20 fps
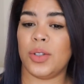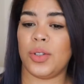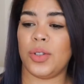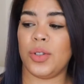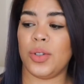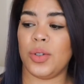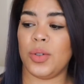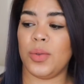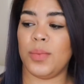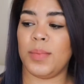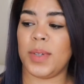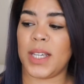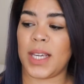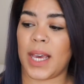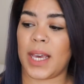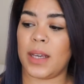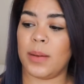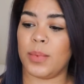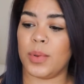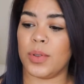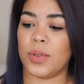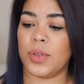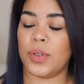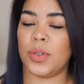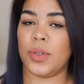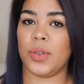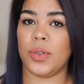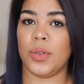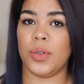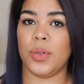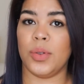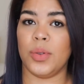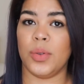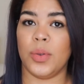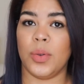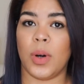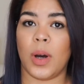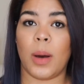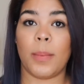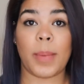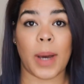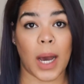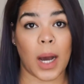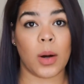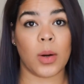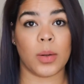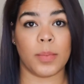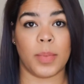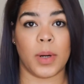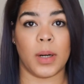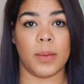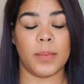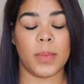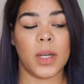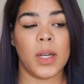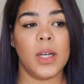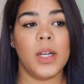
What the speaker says: to be able to power pump.